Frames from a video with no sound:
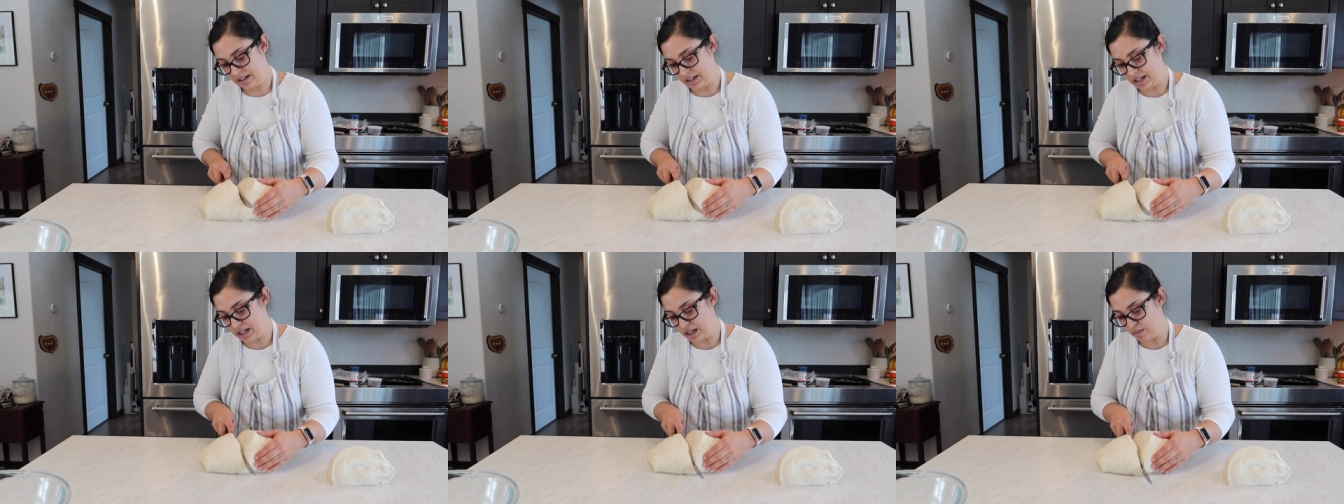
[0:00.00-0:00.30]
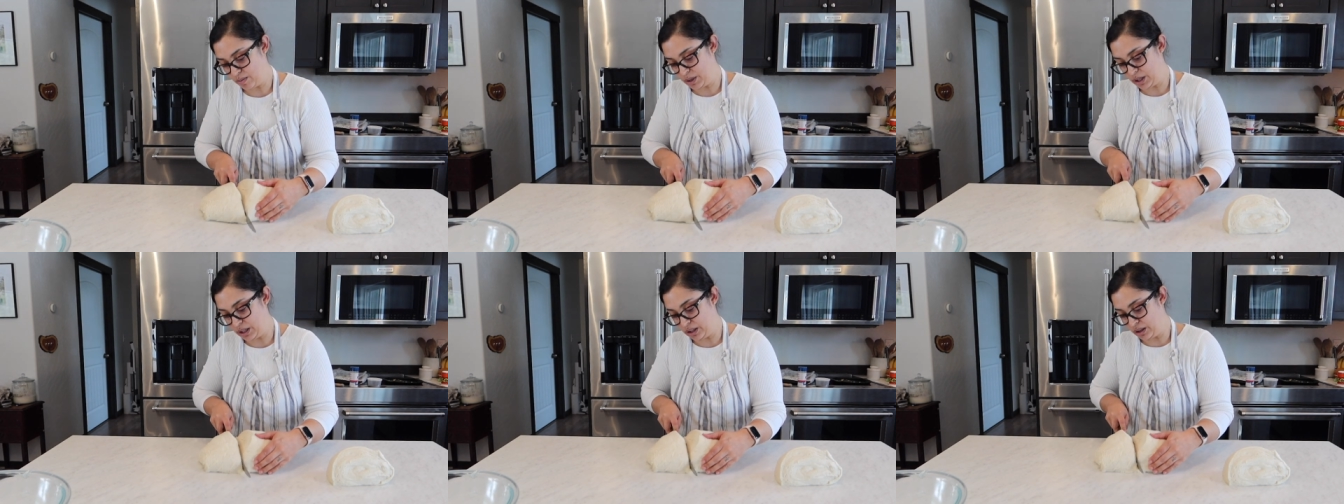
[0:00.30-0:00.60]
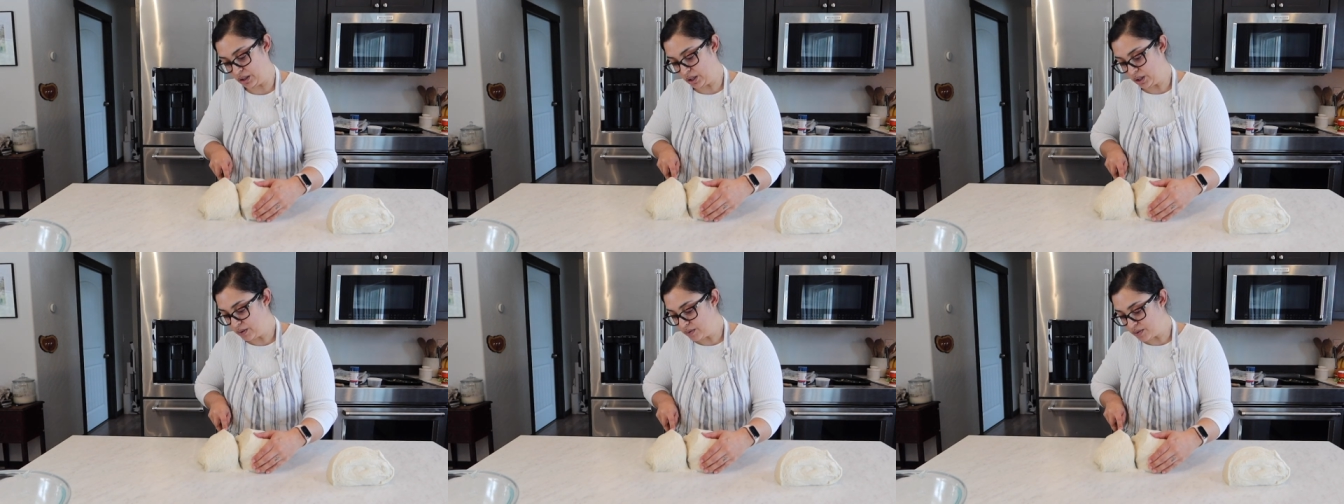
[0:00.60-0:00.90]
how many
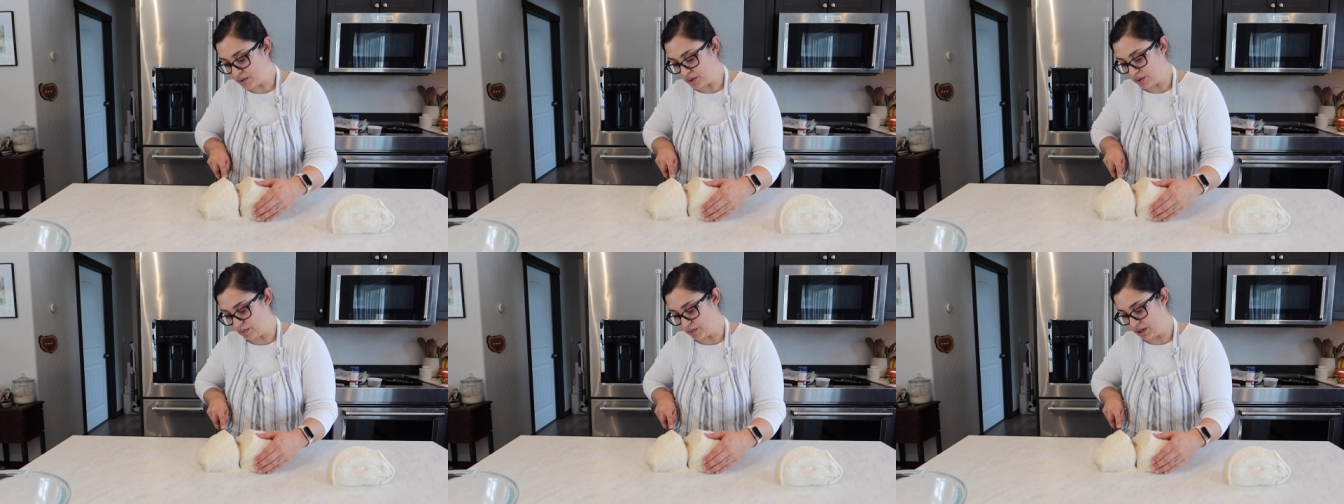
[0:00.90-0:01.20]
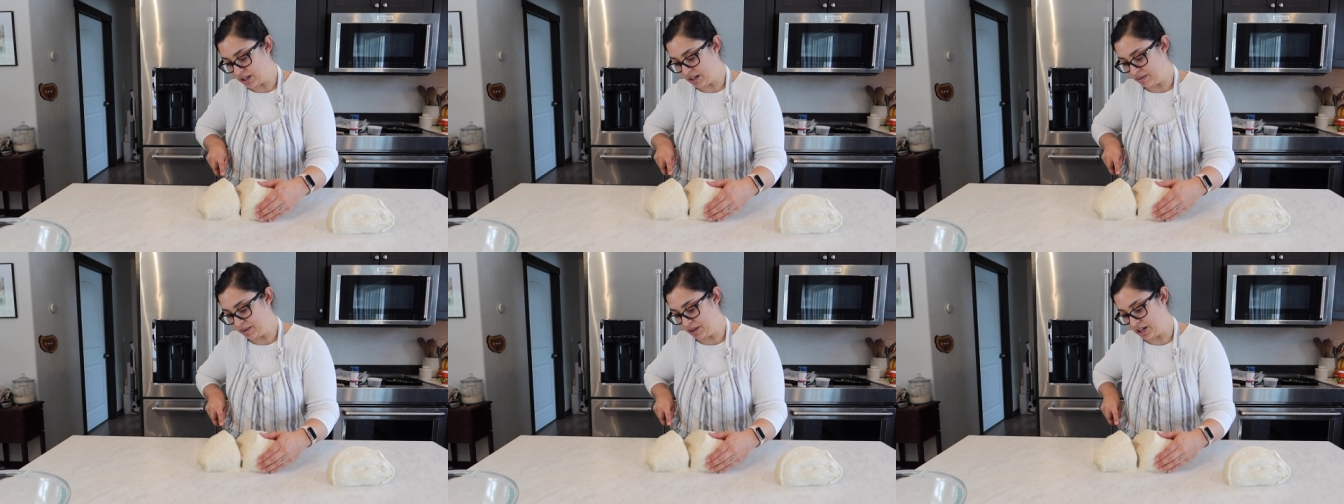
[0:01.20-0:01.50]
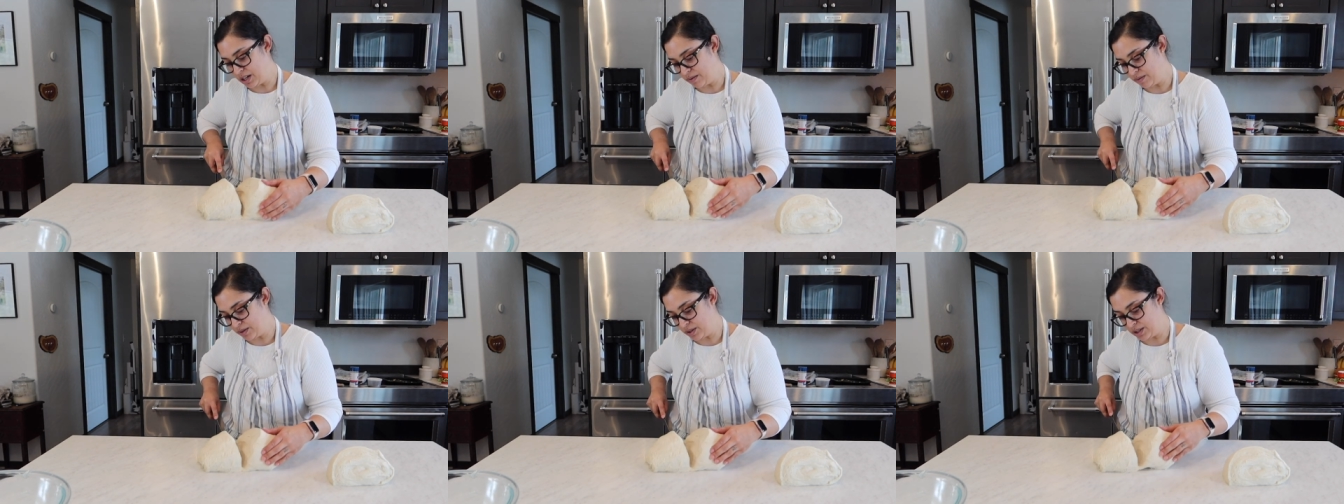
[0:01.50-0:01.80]
loaves you want. I mean,
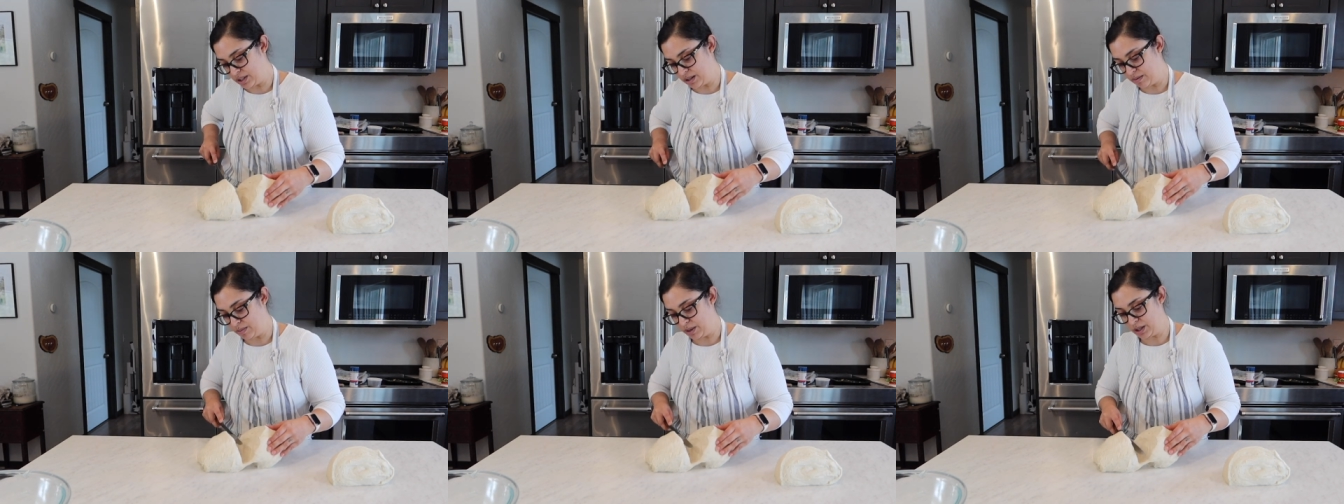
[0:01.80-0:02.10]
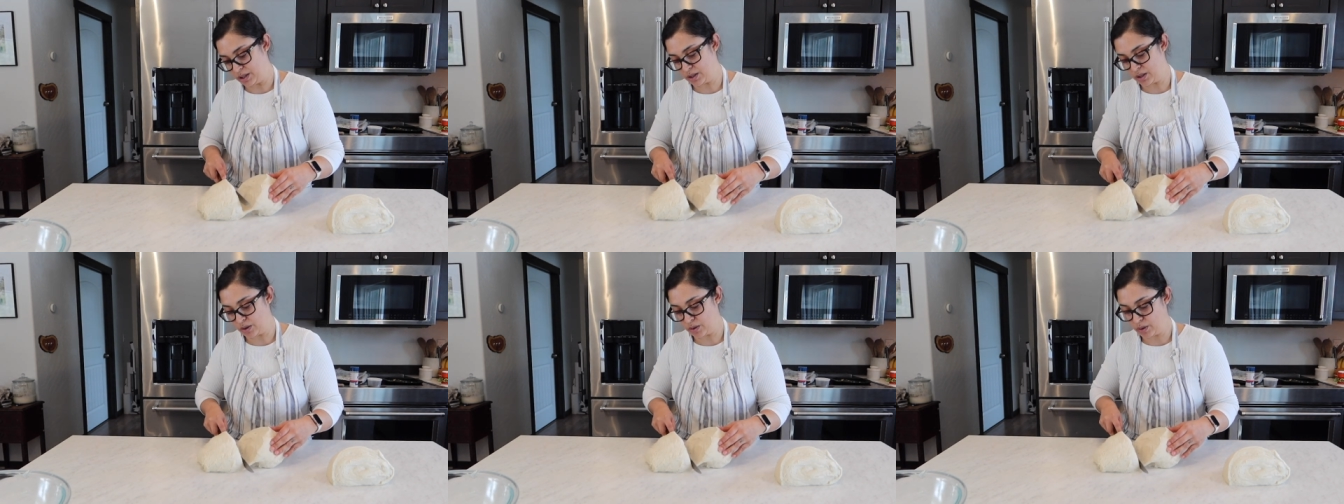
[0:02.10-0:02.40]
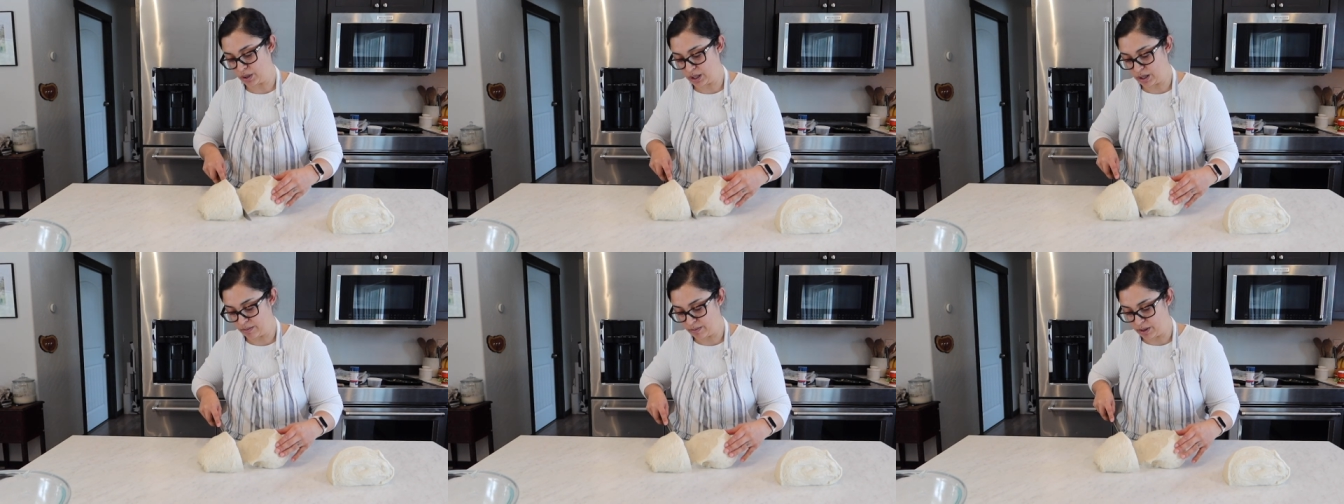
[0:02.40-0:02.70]
obviously it makes 3,